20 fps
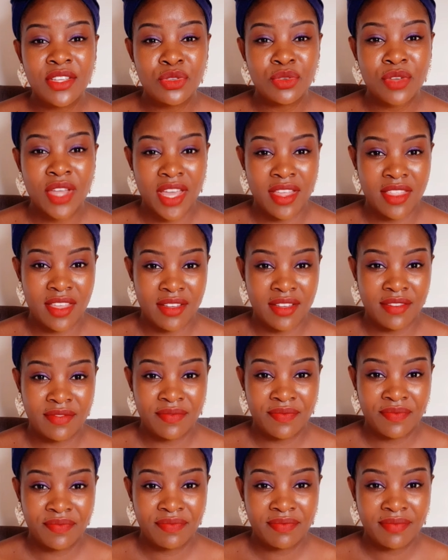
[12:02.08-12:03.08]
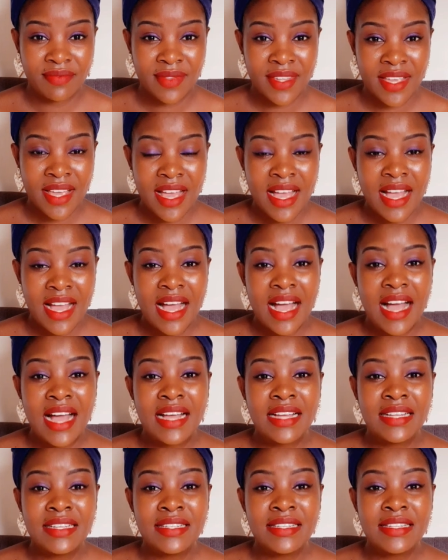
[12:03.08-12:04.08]
together?
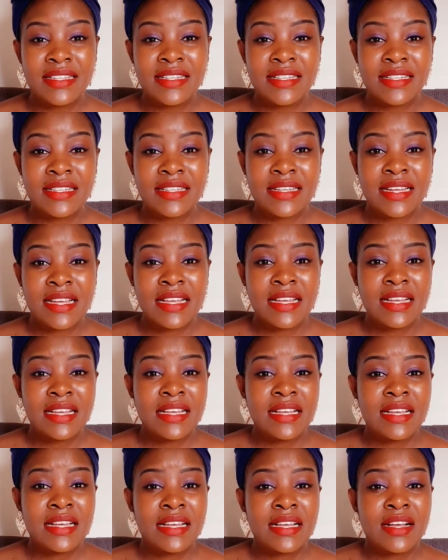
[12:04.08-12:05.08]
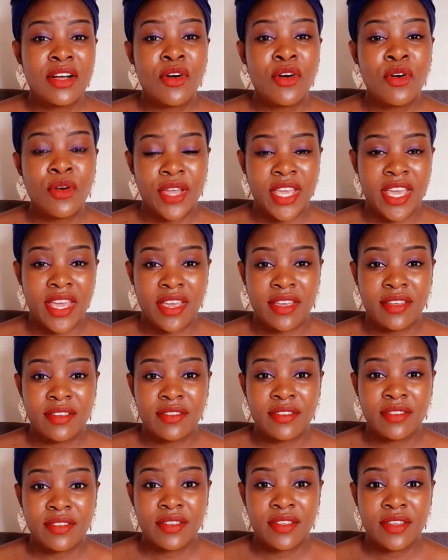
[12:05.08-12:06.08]
And okay,
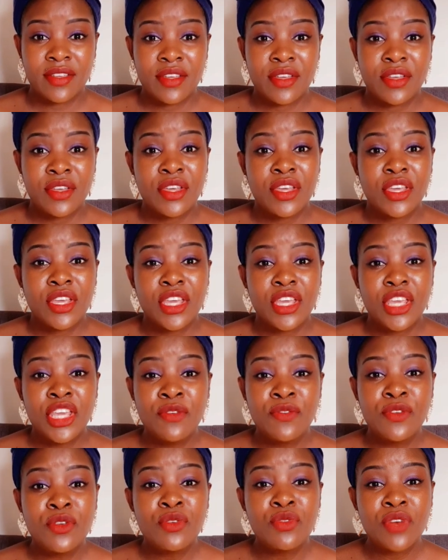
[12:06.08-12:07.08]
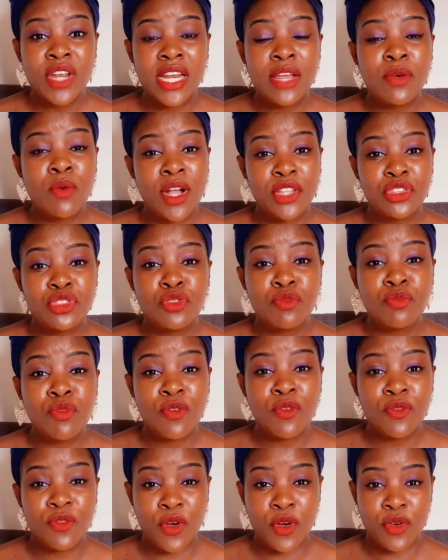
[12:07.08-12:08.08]
if you really want to
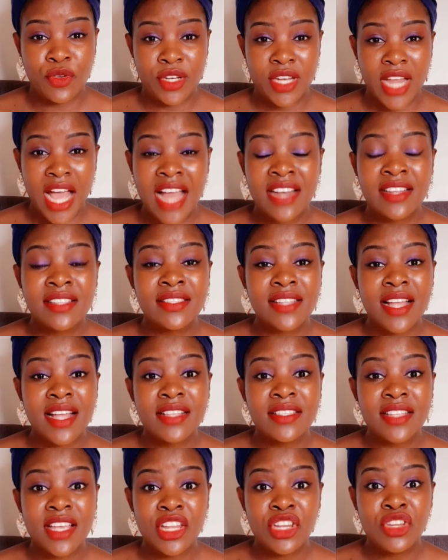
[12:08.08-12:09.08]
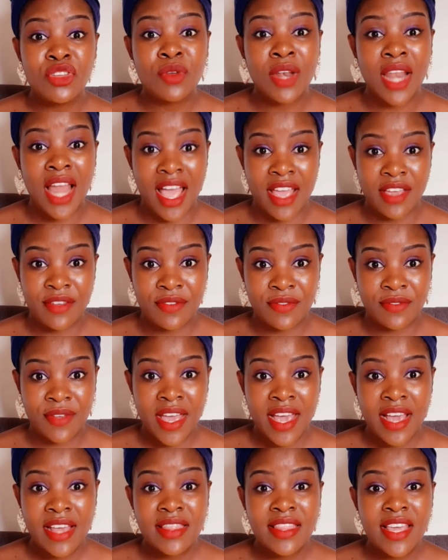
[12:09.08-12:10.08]
move on and start a new life,
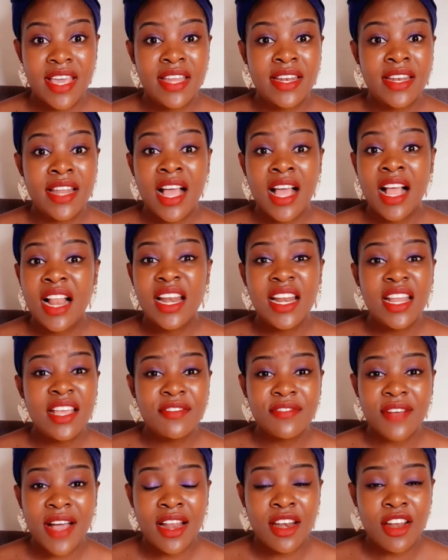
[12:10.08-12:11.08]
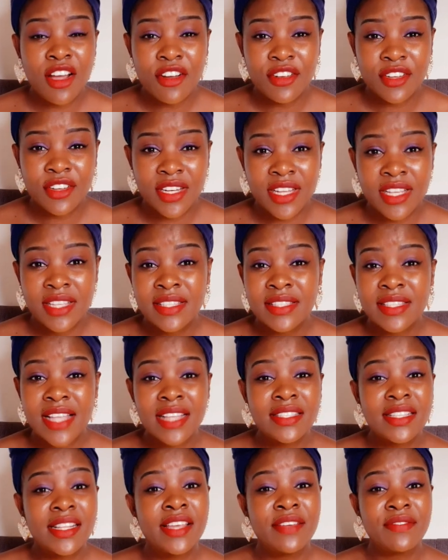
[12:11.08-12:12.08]
then live alone.
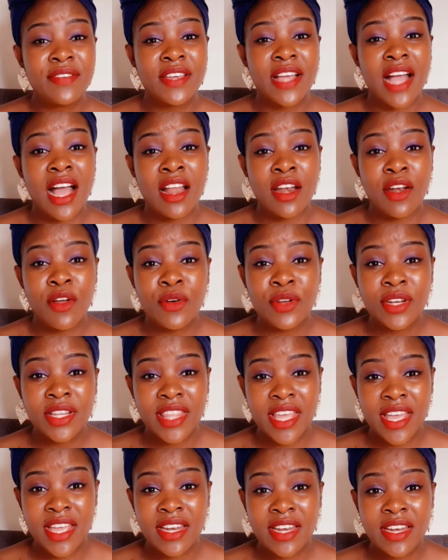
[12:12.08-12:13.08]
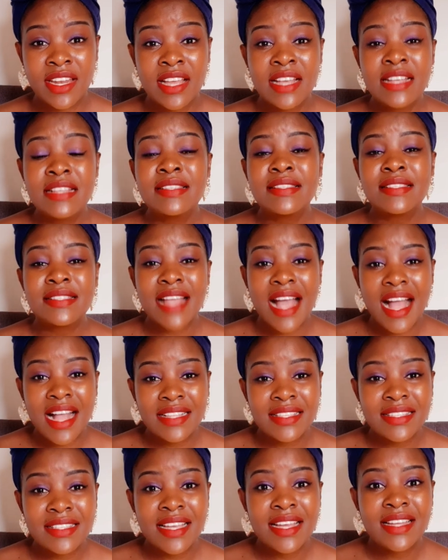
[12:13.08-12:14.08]
Start living alone, then
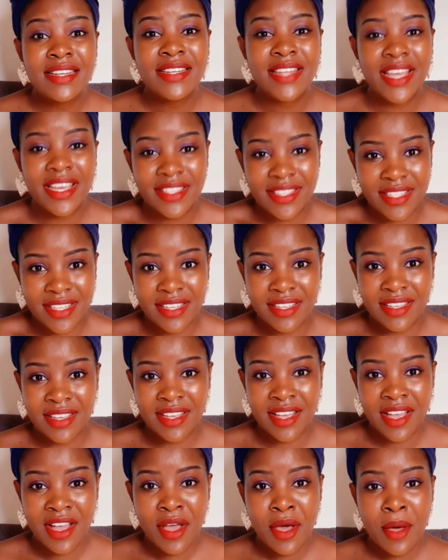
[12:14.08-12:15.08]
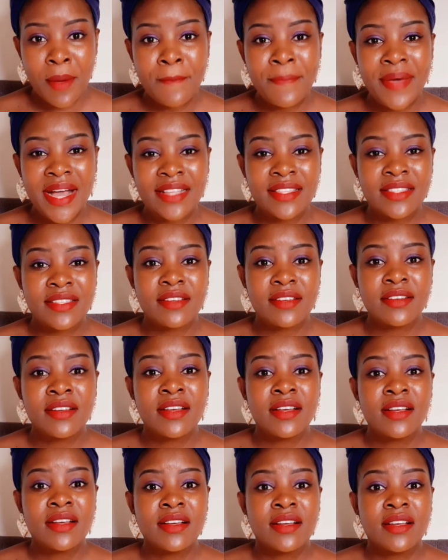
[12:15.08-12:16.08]
start dating. But
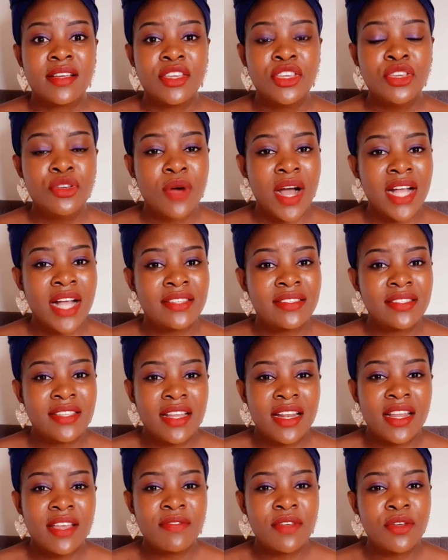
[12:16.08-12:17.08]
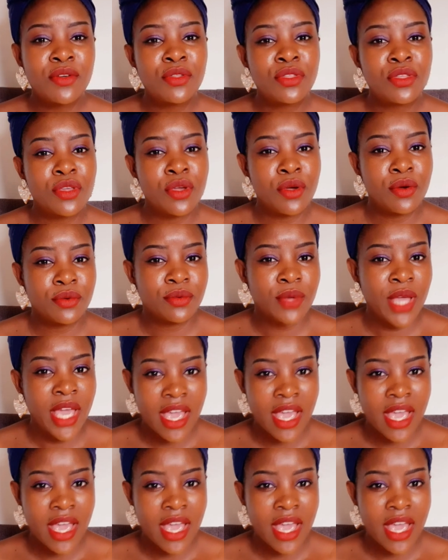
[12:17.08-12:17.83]
you are still living with your